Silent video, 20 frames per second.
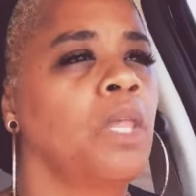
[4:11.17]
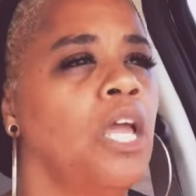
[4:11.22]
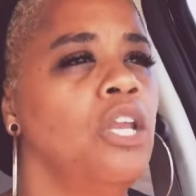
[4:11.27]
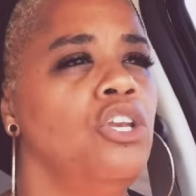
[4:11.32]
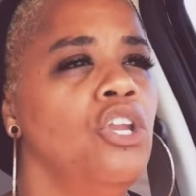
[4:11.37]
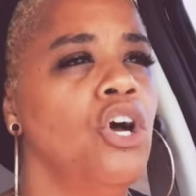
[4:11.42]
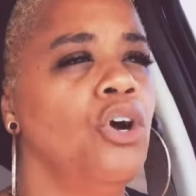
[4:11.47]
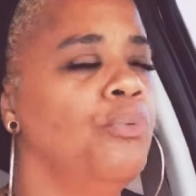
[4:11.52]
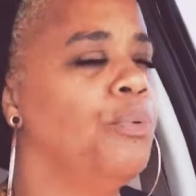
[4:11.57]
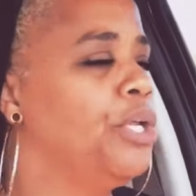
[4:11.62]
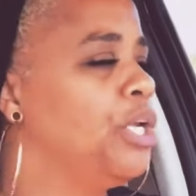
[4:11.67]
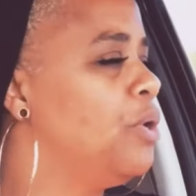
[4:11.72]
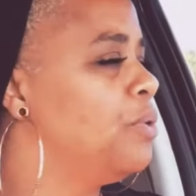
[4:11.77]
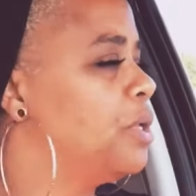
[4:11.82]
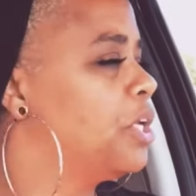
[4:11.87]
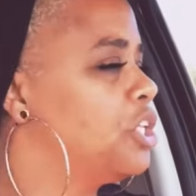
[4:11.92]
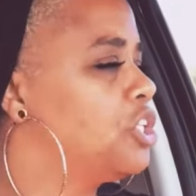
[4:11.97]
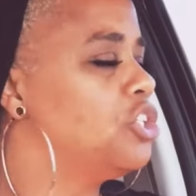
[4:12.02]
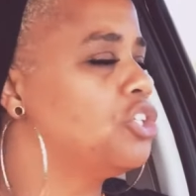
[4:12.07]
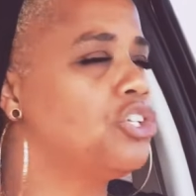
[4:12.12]
I know we
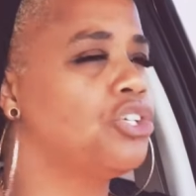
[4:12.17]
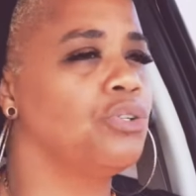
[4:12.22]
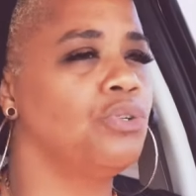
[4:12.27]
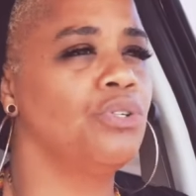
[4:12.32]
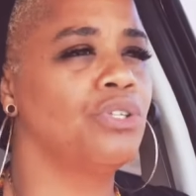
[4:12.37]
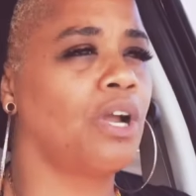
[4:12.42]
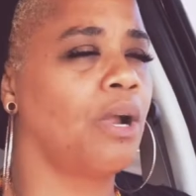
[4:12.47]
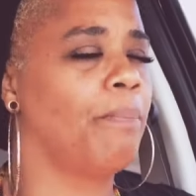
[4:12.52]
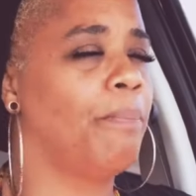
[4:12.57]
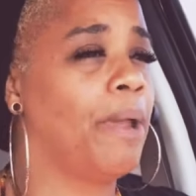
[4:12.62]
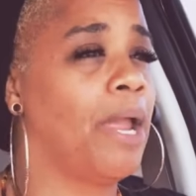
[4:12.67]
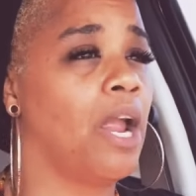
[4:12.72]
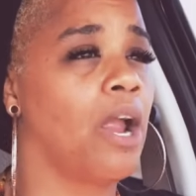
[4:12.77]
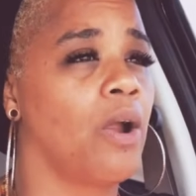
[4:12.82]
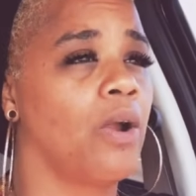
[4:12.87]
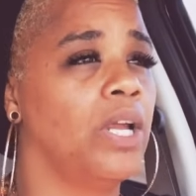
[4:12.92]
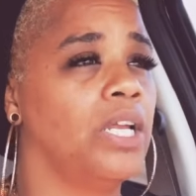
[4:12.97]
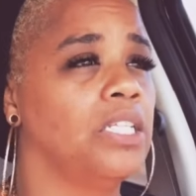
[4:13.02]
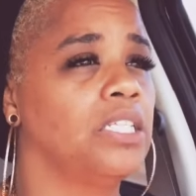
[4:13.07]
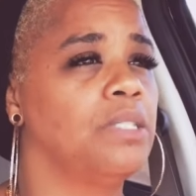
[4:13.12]
don't get to choose our
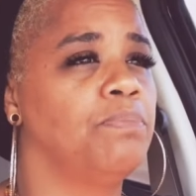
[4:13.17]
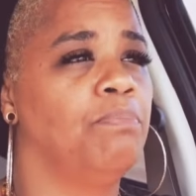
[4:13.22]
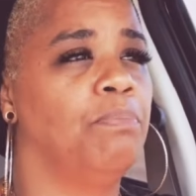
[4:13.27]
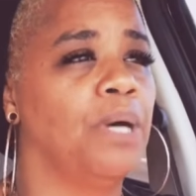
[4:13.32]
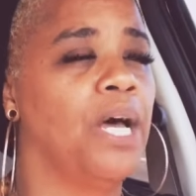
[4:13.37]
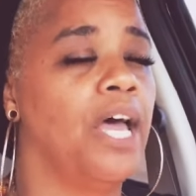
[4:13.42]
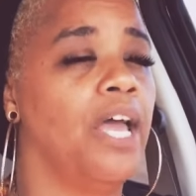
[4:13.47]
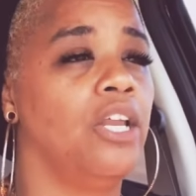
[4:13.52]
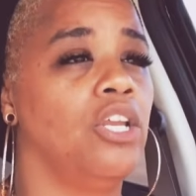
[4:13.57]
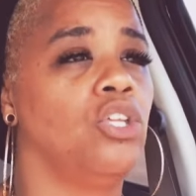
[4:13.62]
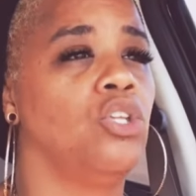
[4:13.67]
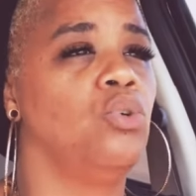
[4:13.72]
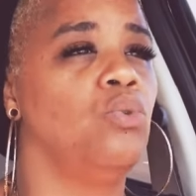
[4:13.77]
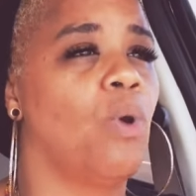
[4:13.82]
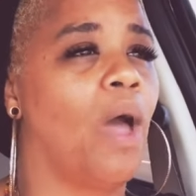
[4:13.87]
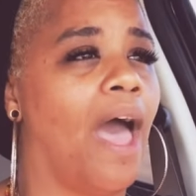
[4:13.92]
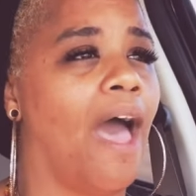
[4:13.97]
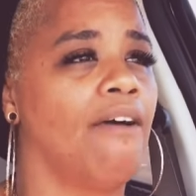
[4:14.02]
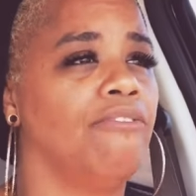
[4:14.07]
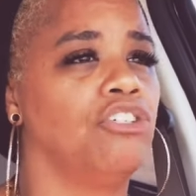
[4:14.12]
parents, but
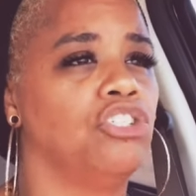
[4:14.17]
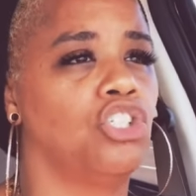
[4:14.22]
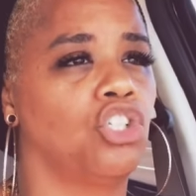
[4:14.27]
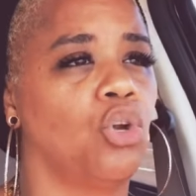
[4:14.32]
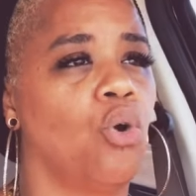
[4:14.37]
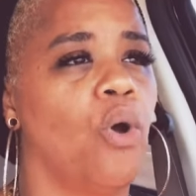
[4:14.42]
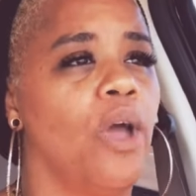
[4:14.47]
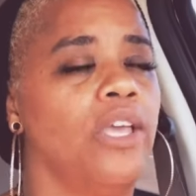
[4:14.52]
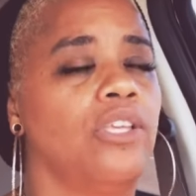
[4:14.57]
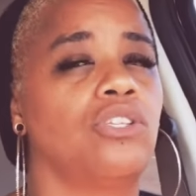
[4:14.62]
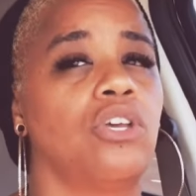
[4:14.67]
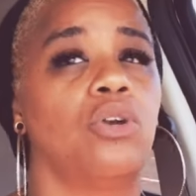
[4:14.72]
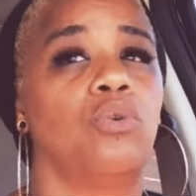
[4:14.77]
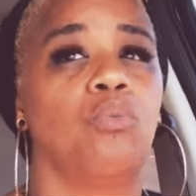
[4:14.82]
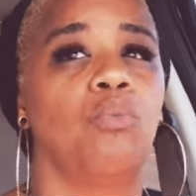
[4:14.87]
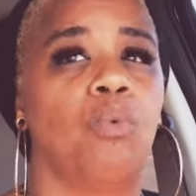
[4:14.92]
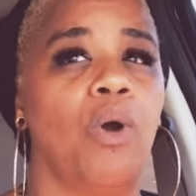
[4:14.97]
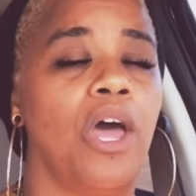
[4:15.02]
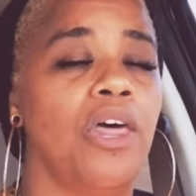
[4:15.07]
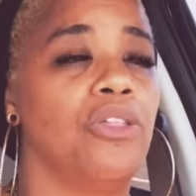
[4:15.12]
you have a choice
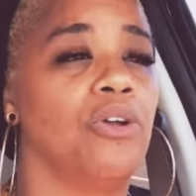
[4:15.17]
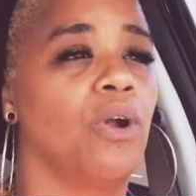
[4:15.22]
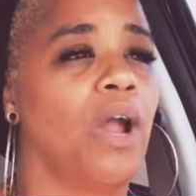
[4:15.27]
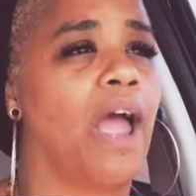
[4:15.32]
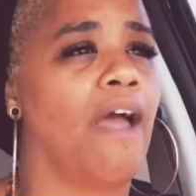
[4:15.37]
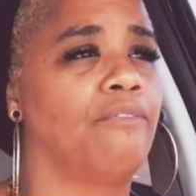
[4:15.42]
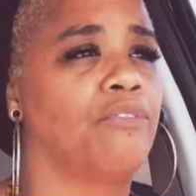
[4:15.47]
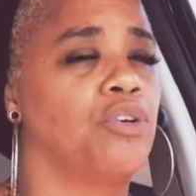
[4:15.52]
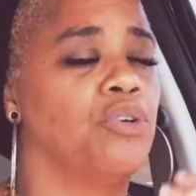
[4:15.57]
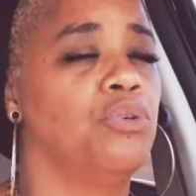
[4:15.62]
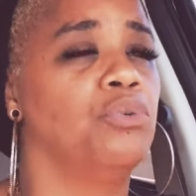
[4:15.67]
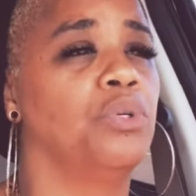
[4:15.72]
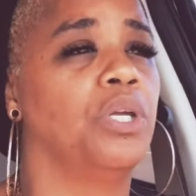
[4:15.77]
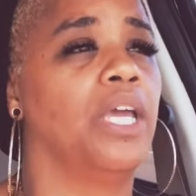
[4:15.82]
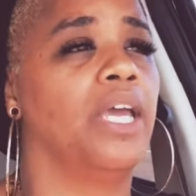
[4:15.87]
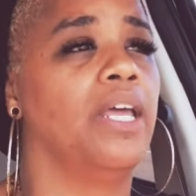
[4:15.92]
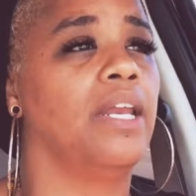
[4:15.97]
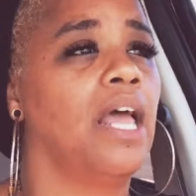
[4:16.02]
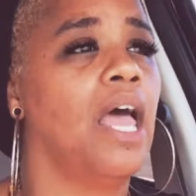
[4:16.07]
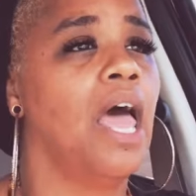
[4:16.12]
on whether, after you
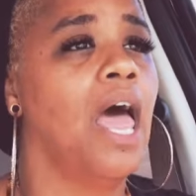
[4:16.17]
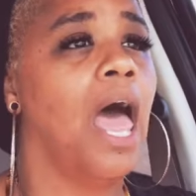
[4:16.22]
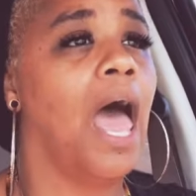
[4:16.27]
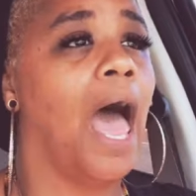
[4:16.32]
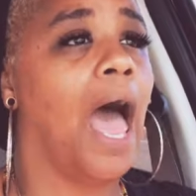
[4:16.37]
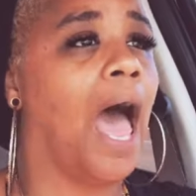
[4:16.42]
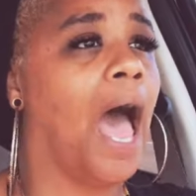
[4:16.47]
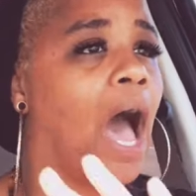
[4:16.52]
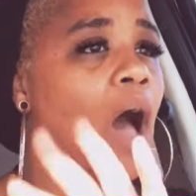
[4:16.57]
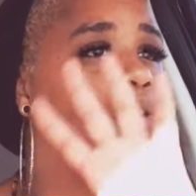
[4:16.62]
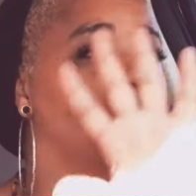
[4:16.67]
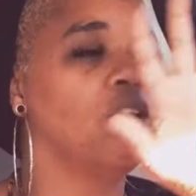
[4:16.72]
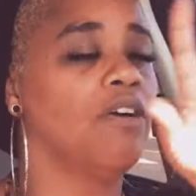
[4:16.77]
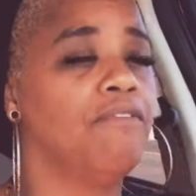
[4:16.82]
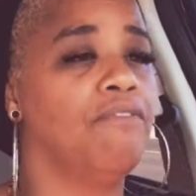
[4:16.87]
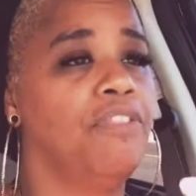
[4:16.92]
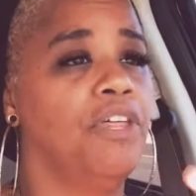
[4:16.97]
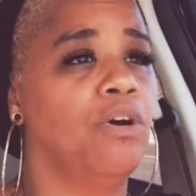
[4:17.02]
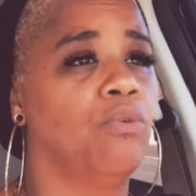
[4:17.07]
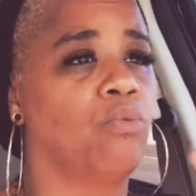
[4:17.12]
get out
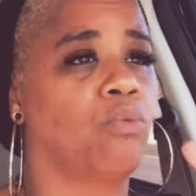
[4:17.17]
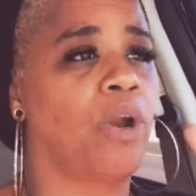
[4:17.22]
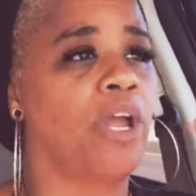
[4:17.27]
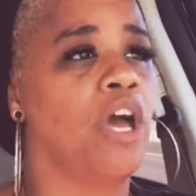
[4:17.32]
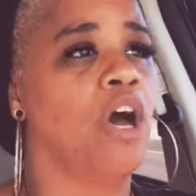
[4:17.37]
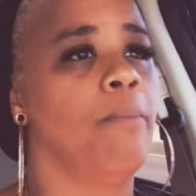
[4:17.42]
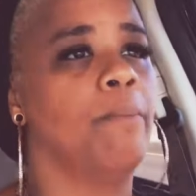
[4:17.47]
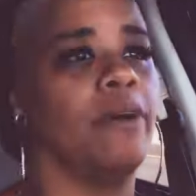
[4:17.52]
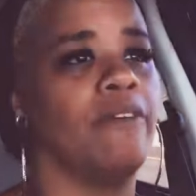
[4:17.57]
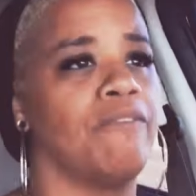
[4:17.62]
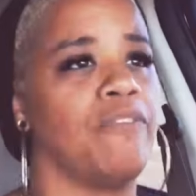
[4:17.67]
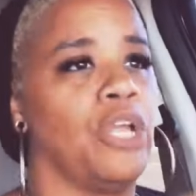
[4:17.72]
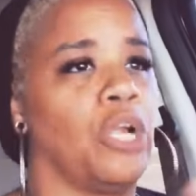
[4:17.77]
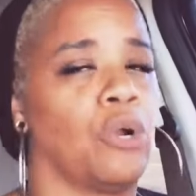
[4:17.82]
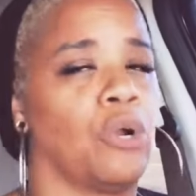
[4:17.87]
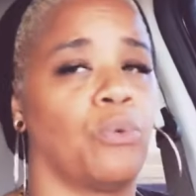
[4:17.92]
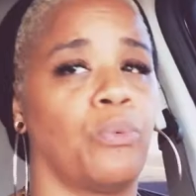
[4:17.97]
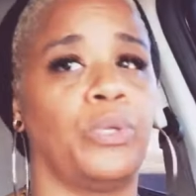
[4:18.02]
of the realm of their